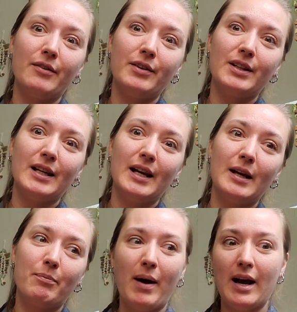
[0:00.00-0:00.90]

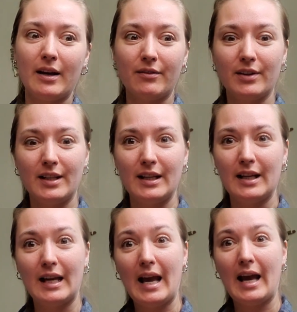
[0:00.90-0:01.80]
everything, pack everything
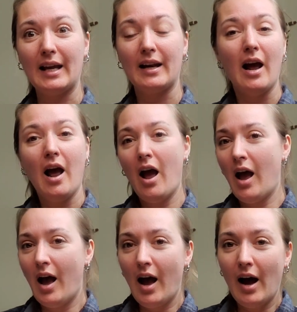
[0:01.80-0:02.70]
again,
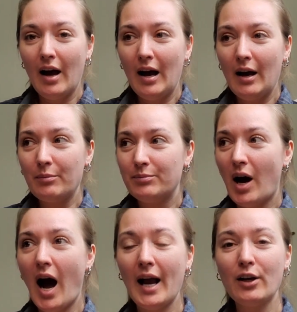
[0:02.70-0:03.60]

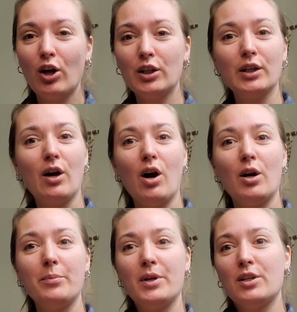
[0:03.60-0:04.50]
hide all the
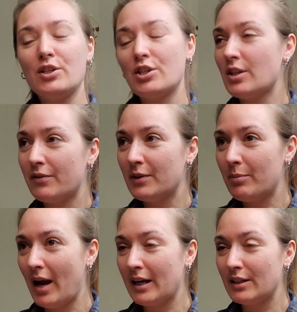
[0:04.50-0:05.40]
garbage, stuff it
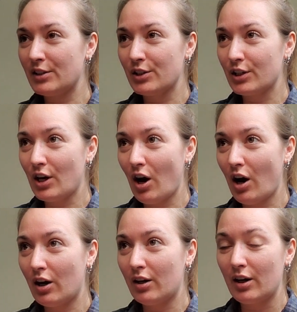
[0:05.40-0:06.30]
back into the
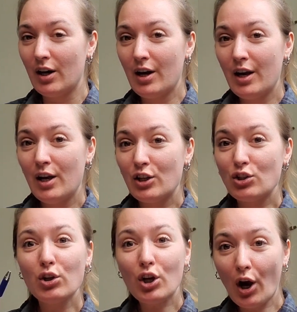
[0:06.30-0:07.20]
car.
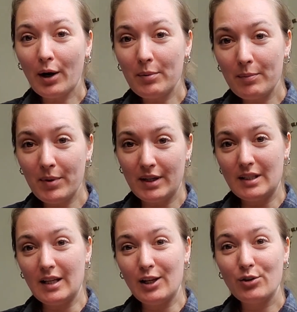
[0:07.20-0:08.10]
So you're gonna be
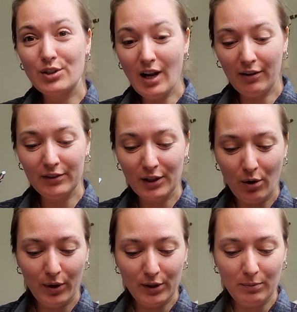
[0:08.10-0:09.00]
busy. You're definitely
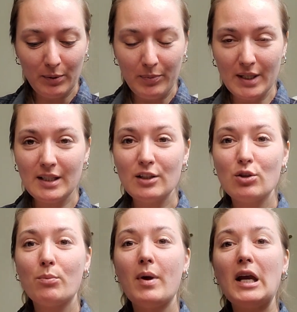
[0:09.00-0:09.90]
going to be busy.
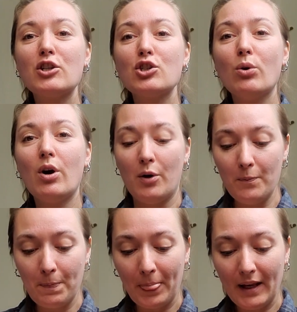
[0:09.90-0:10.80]
So make
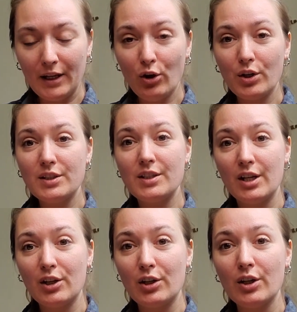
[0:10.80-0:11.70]
sure your
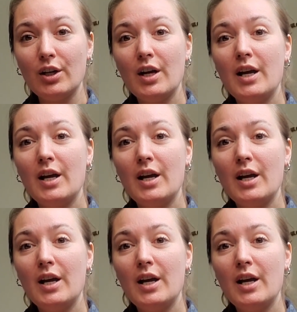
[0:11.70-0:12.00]
dinner